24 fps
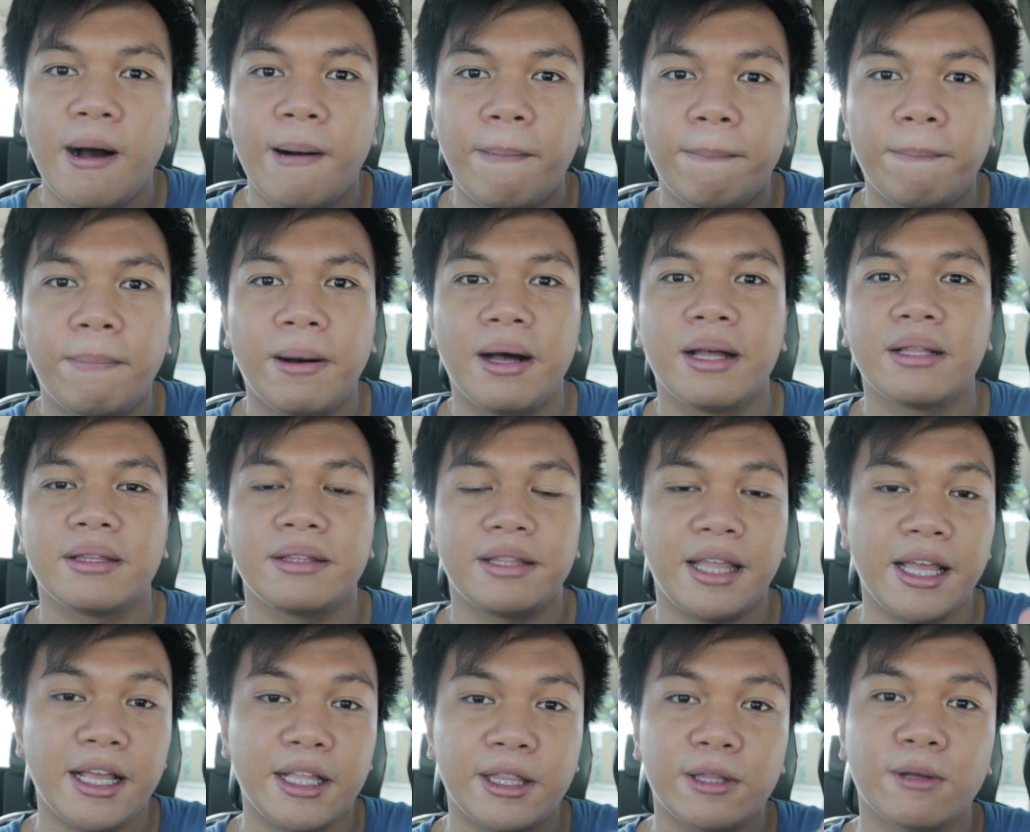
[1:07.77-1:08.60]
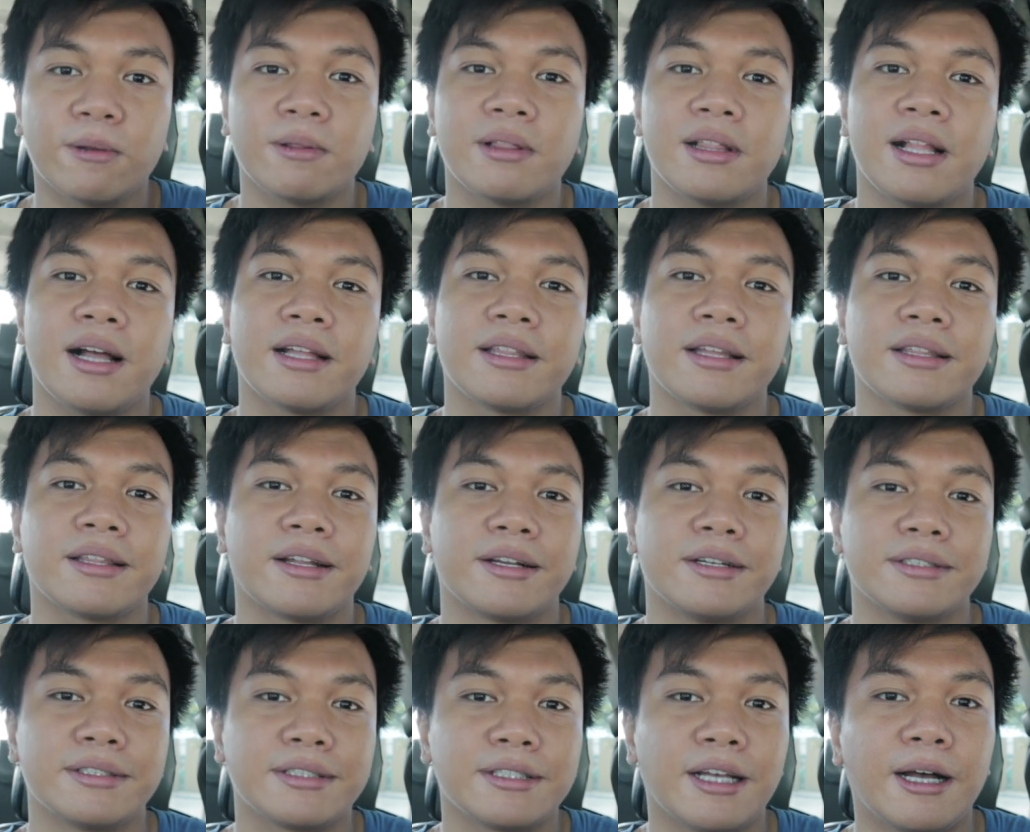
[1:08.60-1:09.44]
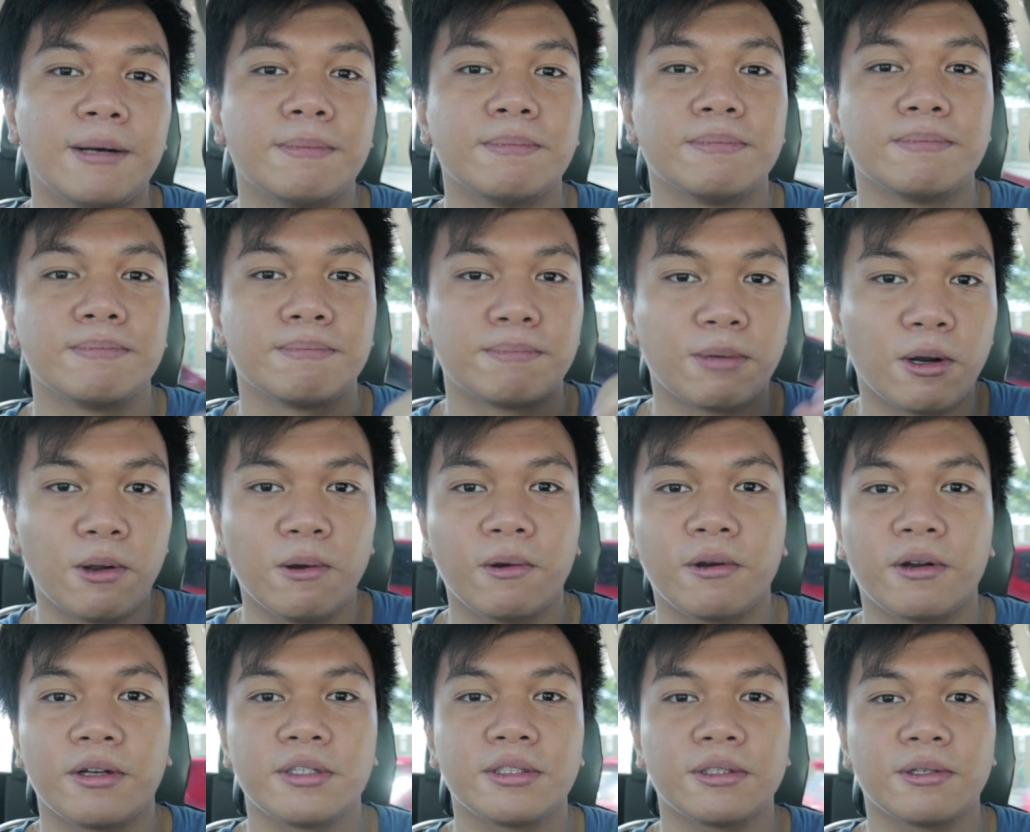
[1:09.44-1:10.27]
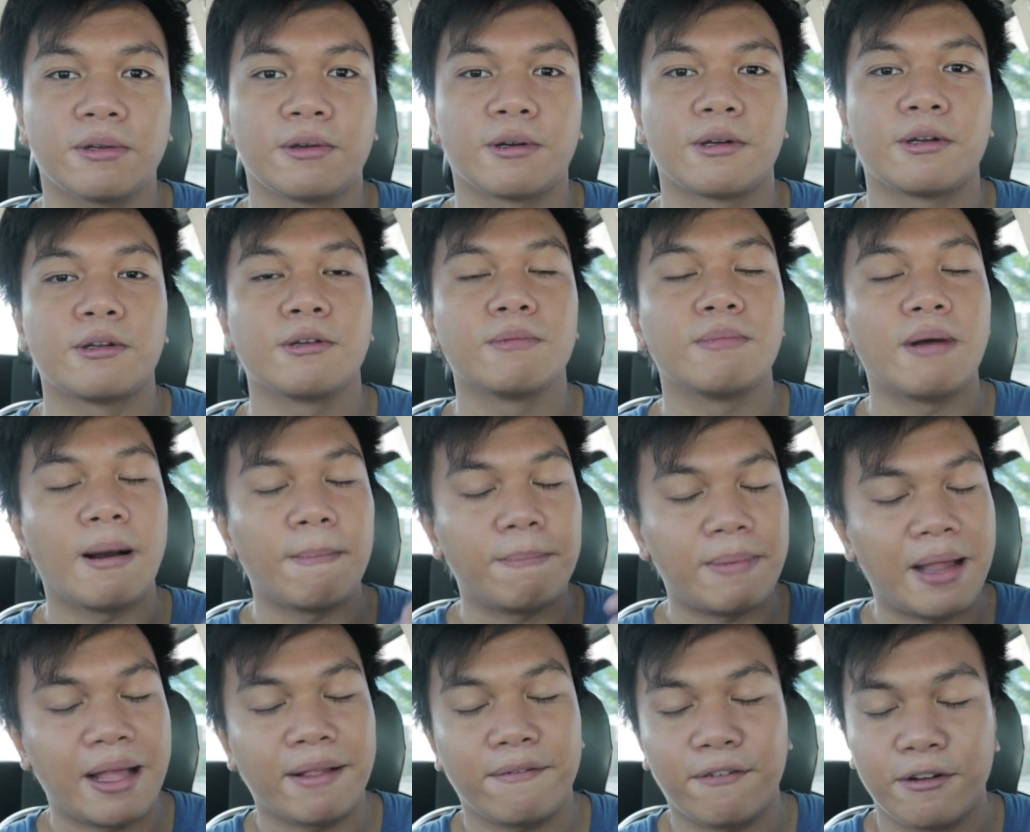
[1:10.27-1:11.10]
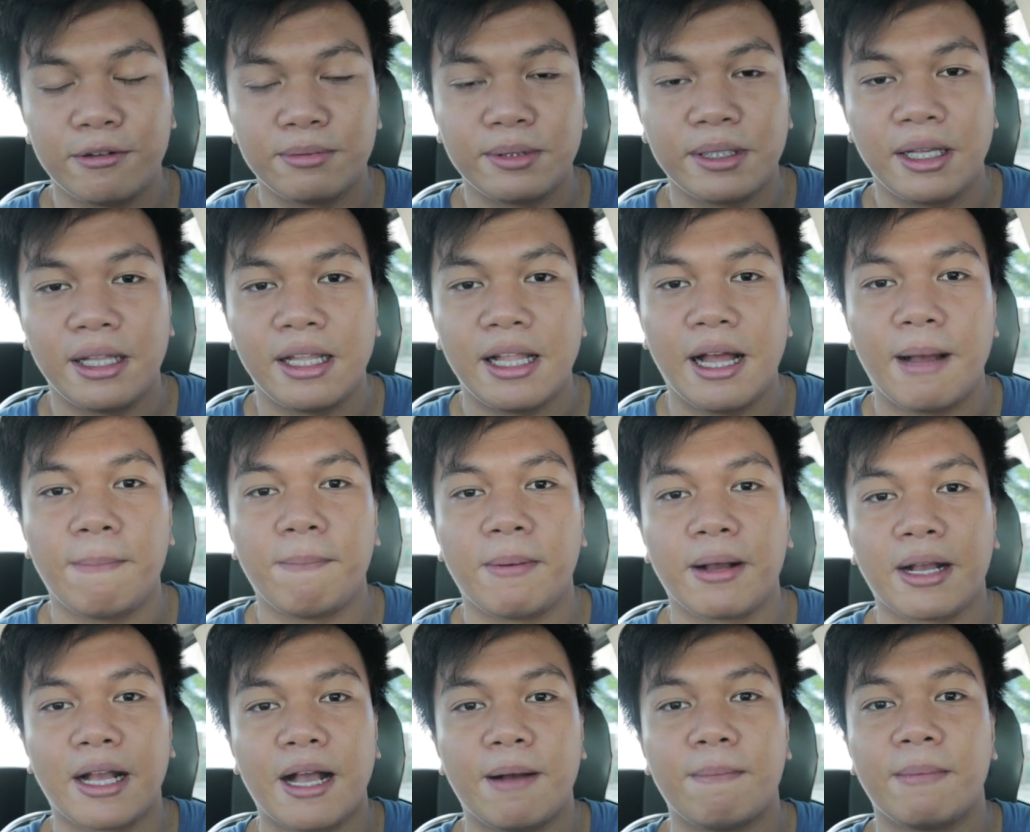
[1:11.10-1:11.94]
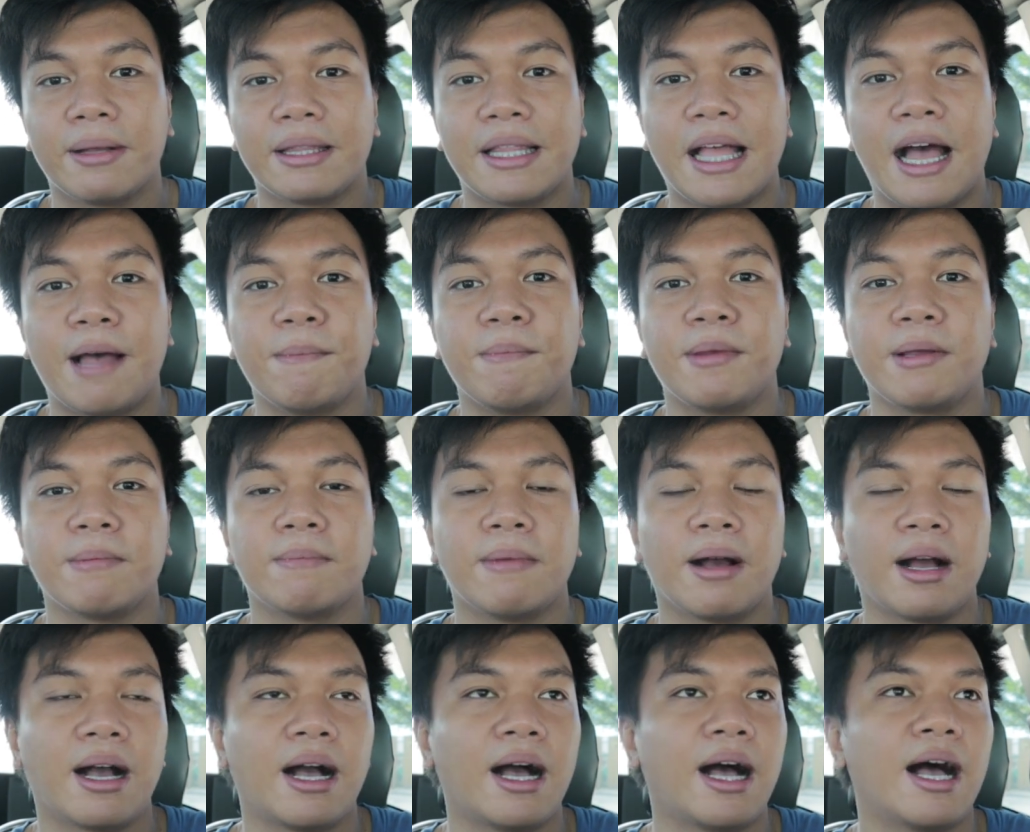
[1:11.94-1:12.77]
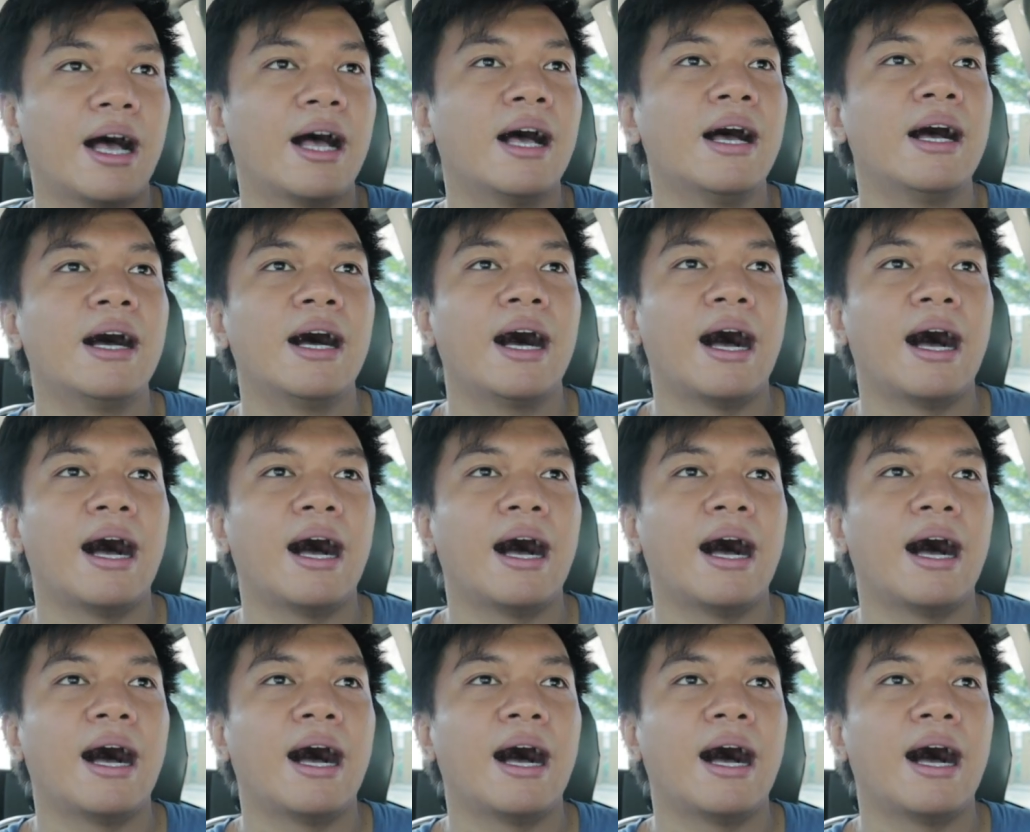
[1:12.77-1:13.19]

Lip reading: But take note lang that there are some brokers or yung mga platforms nila pagka madaming mga